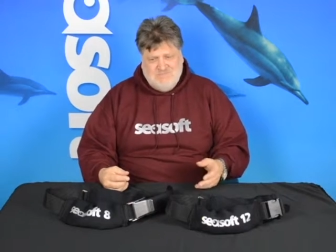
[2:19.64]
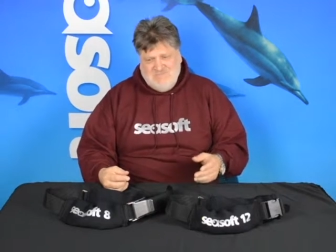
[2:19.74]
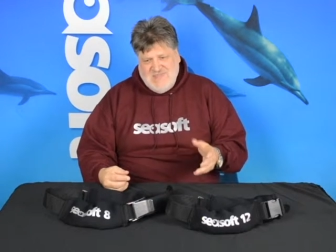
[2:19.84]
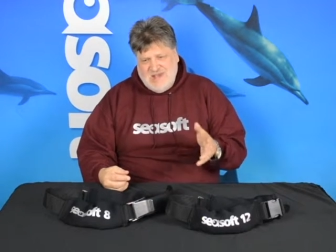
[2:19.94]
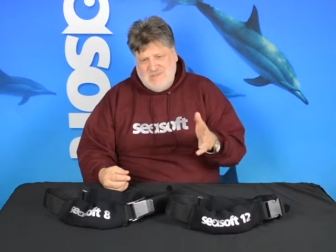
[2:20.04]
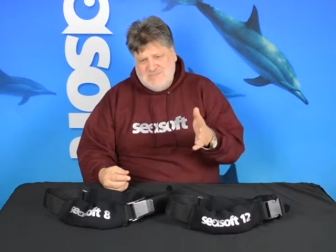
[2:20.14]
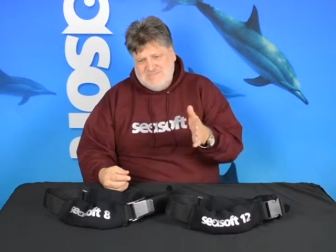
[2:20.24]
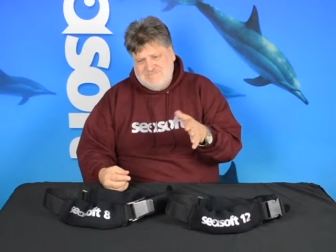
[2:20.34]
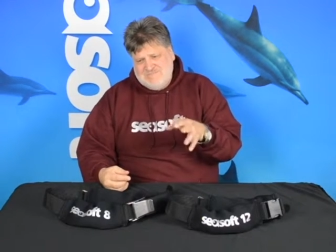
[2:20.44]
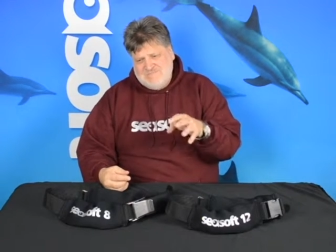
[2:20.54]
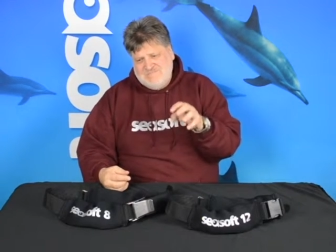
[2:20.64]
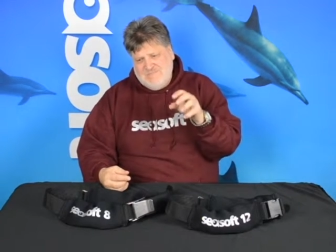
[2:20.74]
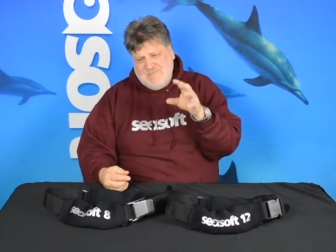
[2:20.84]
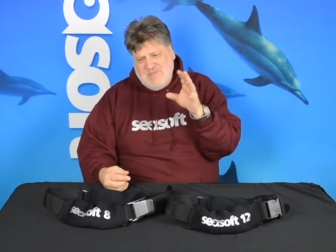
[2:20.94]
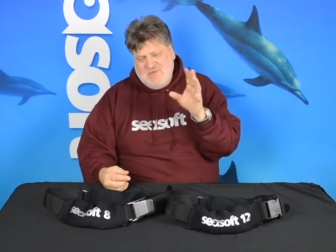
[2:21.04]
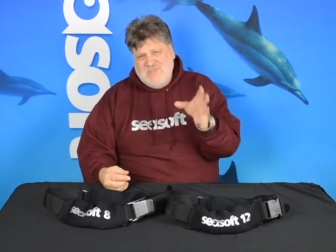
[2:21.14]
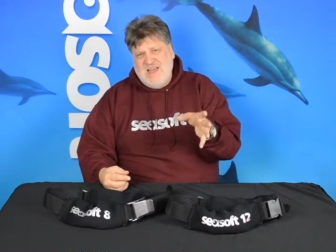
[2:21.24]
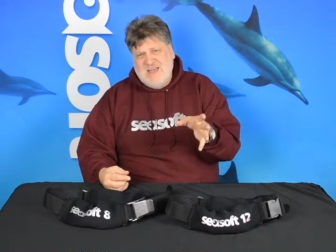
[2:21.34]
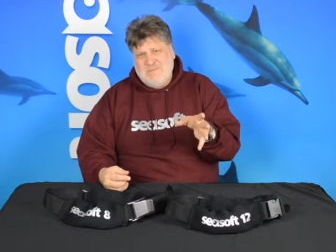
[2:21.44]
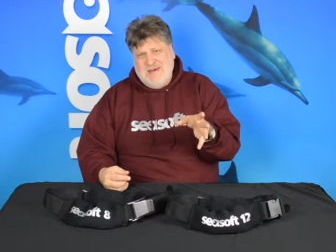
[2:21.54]
Now, let's
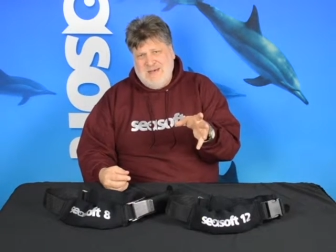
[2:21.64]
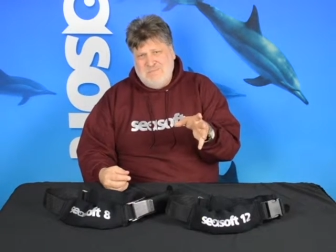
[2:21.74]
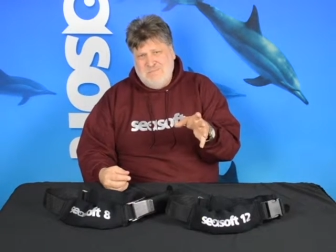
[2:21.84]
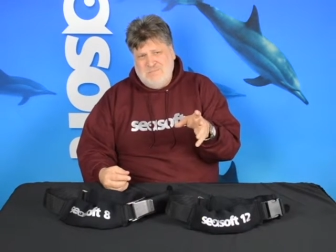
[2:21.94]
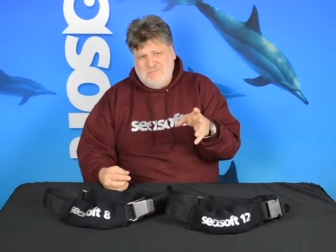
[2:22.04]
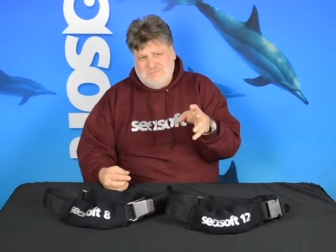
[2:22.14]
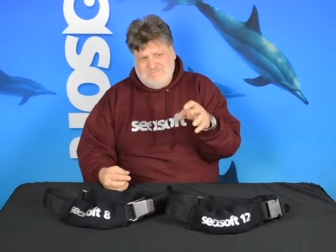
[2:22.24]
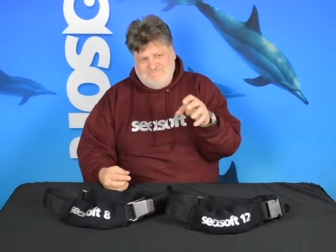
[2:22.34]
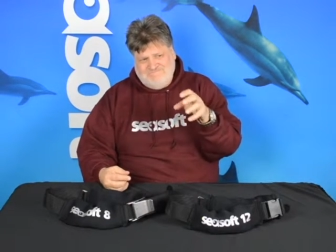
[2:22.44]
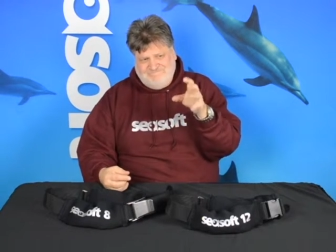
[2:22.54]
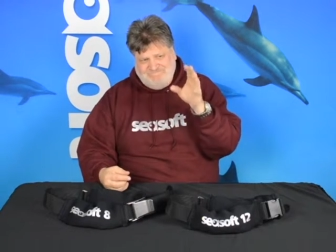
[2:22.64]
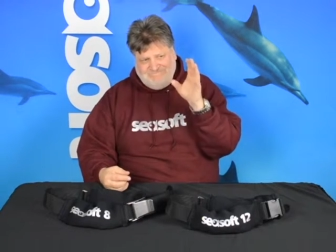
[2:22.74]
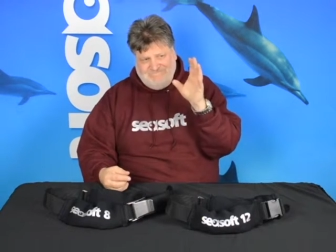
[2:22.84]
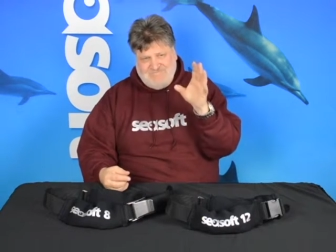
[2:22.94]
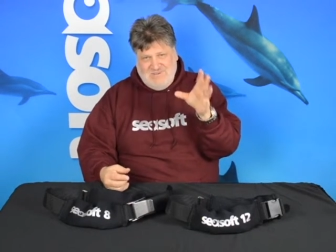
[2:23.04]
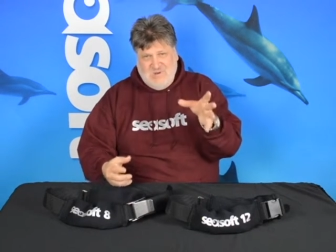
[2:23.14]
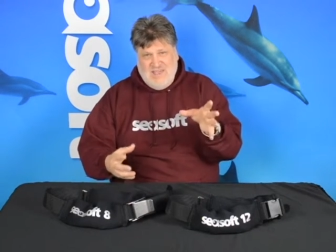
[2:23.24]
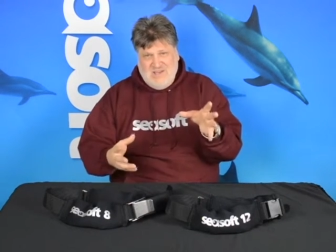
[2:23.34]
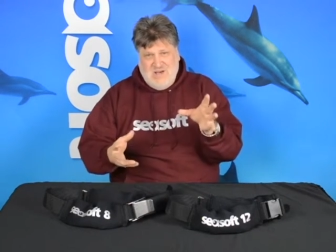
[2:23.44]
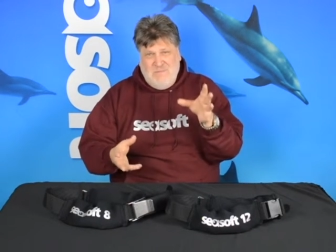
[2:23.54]
talk about what
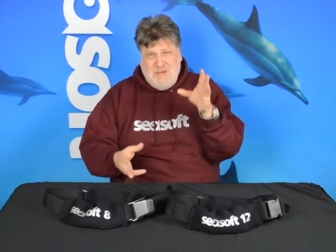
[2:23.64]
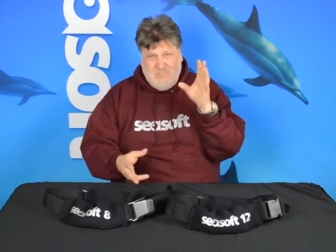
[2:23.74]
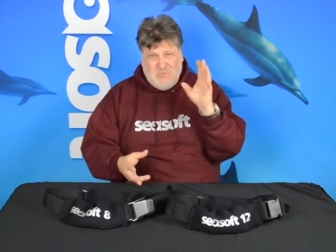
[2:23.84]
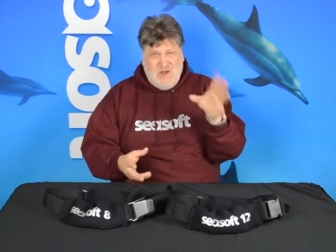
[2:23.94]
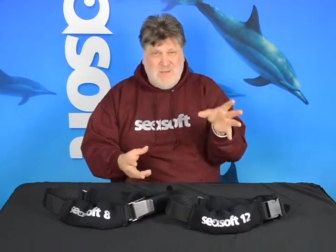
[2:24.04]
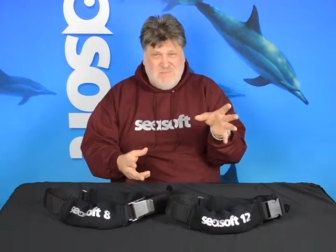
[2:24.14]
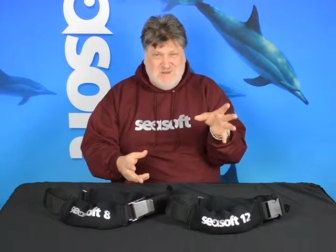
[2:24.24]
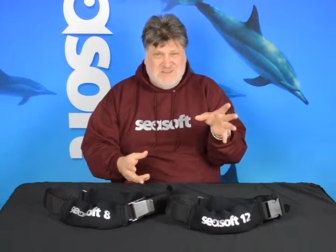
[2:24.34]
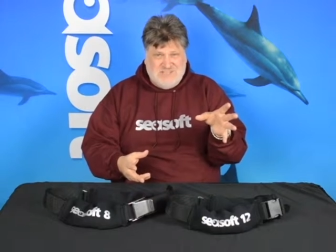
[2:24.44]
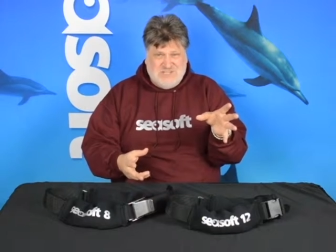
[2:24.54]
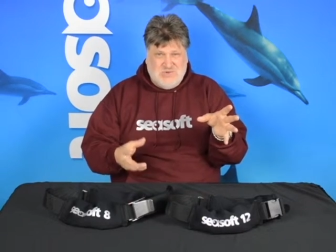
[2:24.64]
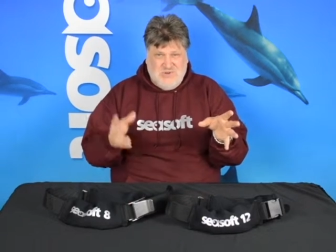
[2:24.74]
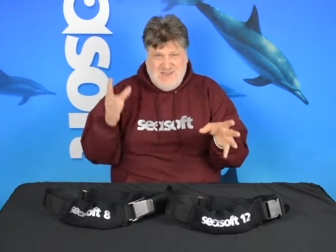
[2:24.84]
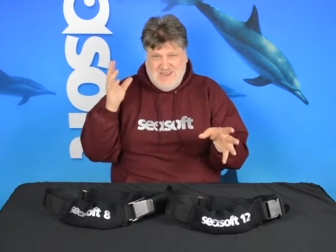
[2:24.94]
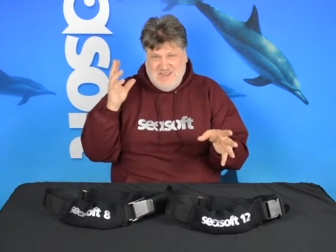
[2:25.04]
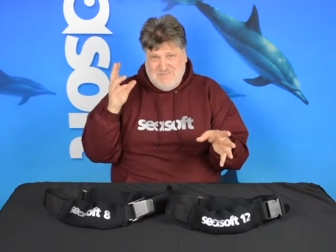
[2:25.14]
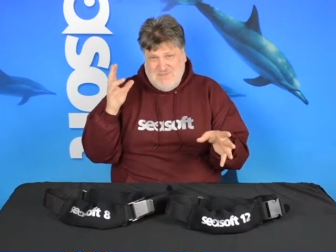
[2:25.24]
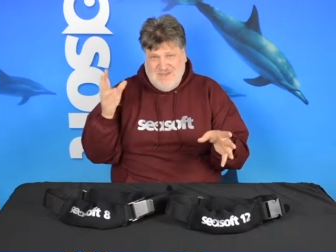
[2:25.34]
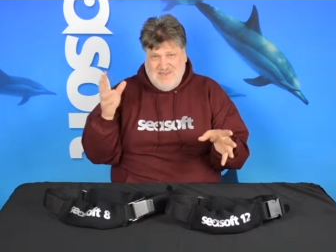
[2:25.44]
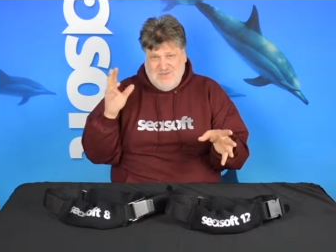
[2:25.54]
I call my primary ditching weight and
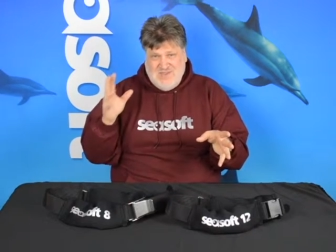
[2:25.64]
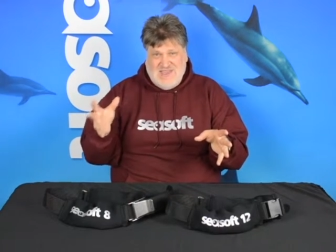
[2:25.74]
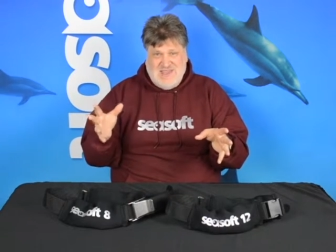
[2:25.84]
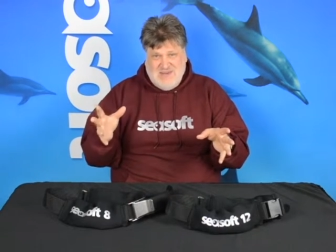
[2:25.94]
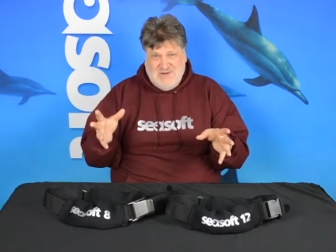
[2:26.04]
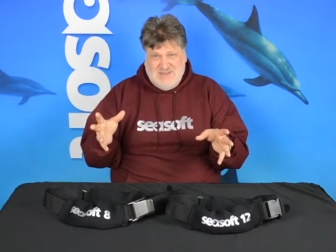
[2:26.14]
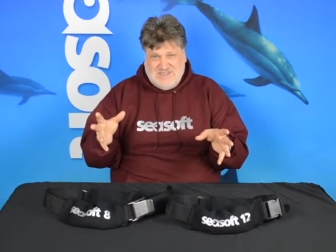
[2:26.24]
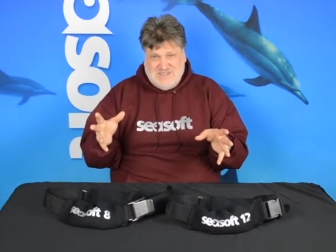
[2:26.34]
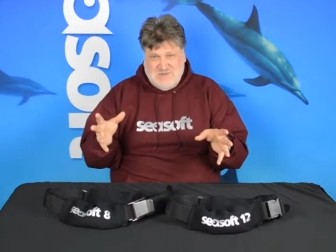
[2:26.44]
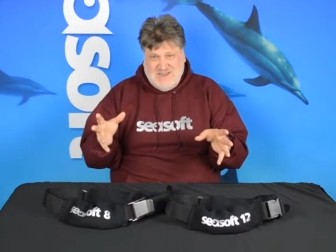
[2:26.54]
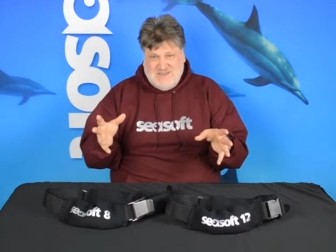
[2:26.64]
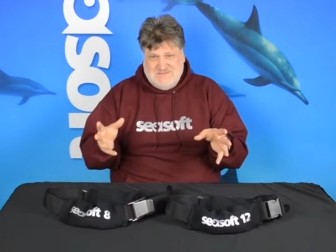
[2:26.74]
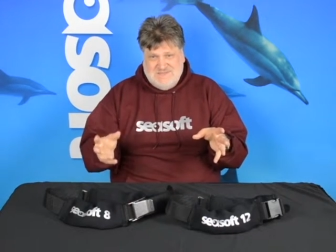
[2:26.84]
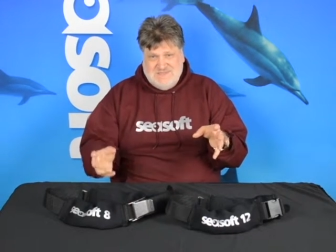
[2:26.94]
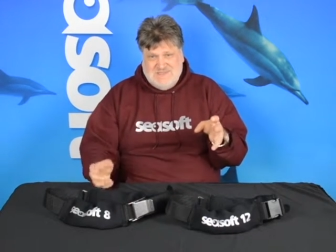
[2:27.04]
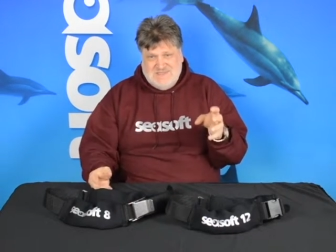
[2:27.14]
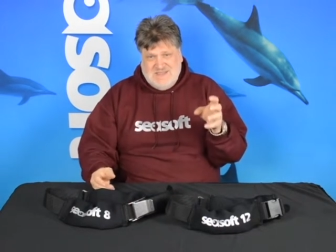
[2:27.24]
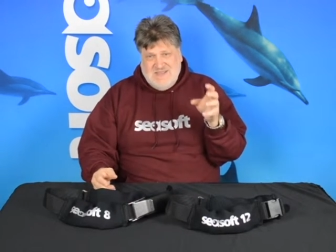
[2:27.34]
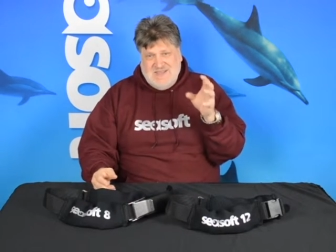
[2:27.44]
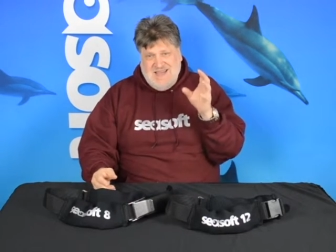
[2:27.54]
my secondary ditching weight.
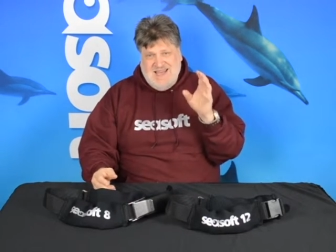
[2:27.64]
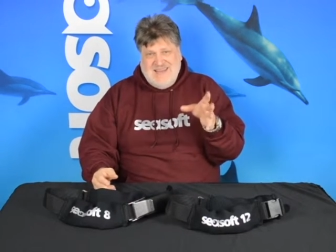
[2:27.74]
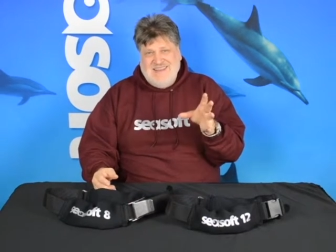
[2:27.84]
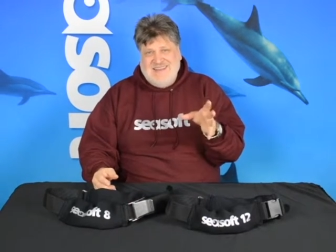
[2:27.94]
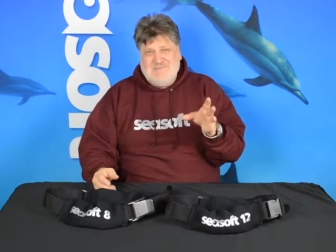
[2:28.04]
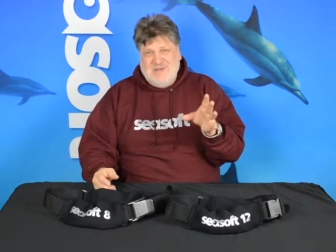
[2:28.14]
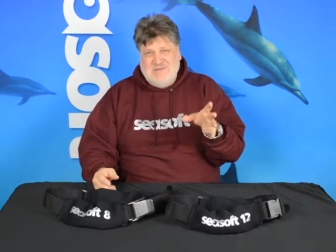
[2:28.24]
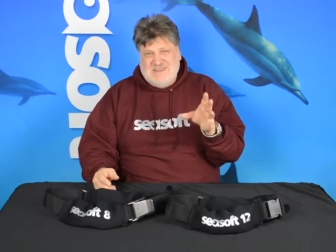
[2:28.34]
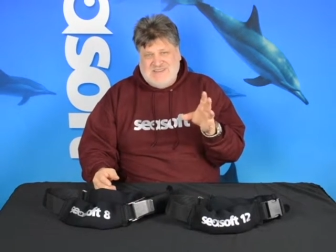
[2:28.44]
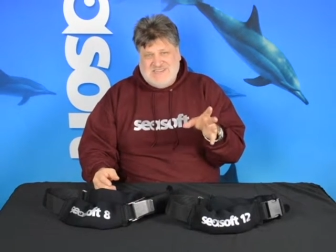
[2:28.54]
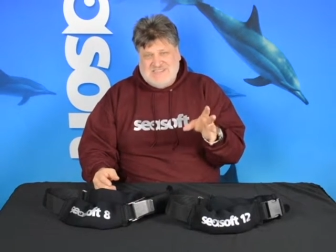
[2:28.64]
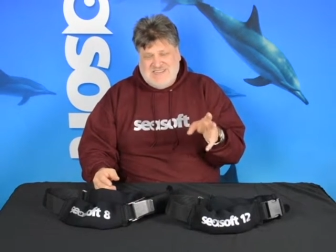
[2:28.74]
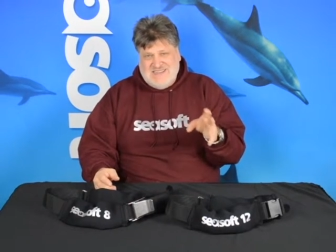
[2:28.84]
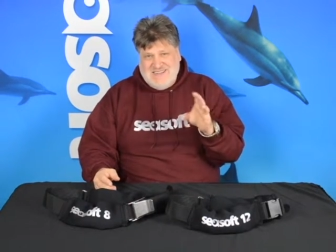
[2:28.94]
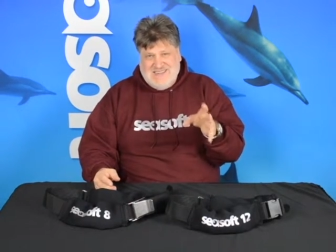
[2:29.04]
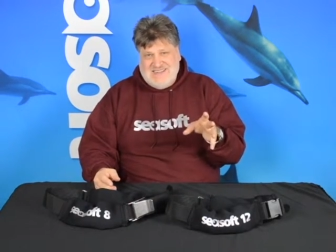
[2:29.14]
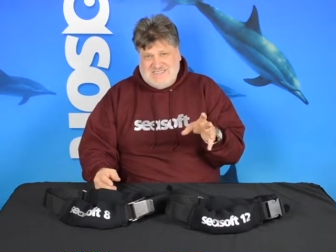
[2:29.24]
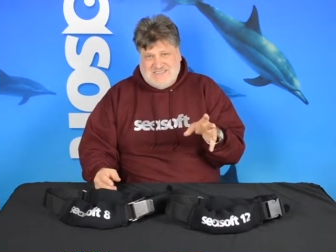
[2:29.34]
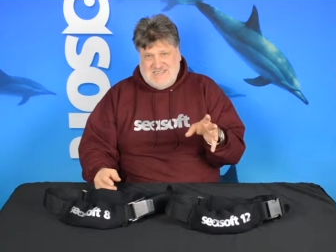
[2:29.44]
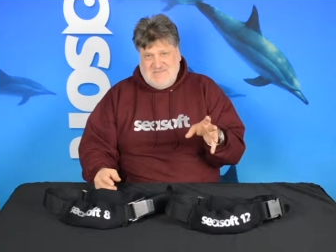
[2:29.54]
I need to be able to ditch at
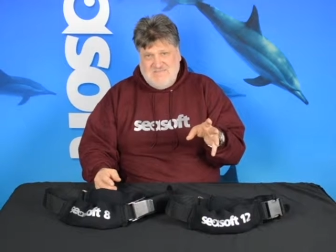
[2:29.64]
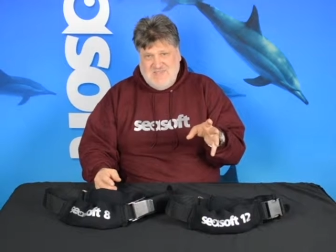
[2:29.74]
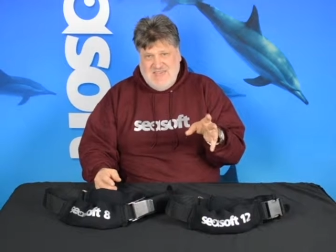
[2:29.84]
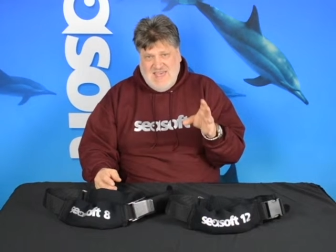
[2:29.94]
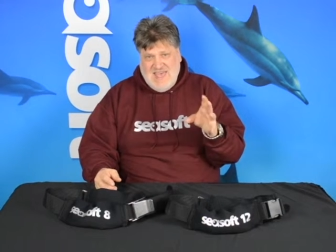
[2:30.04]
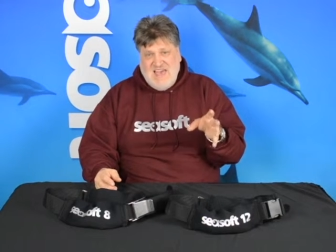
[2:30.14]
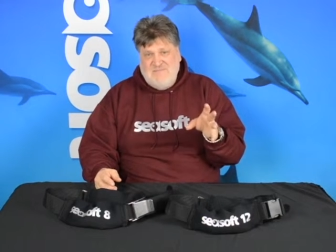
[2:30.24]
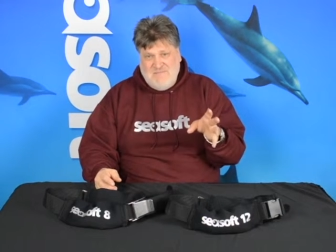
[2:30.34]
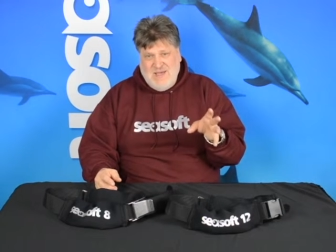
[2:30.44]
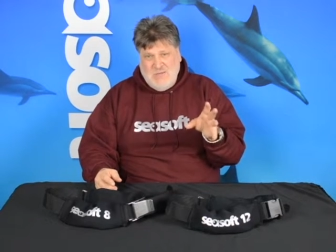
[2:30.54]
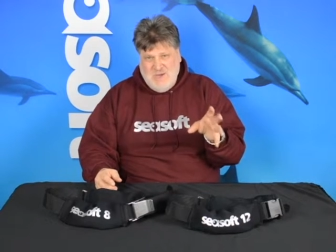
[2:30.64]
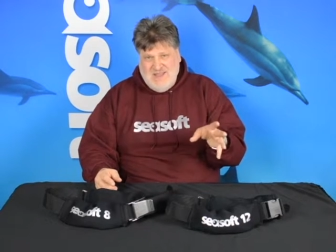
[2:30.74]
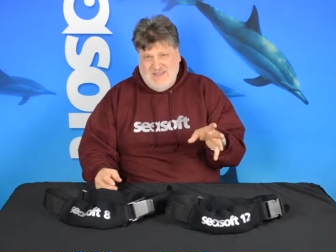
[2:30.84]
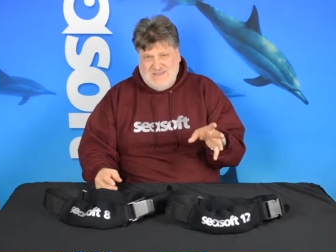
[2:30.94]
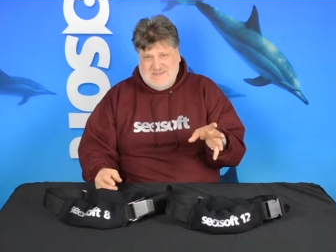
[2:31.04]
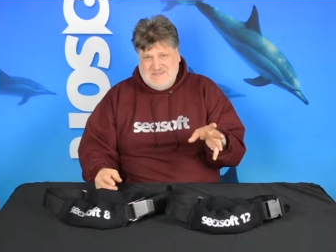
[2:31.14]
least half my weight,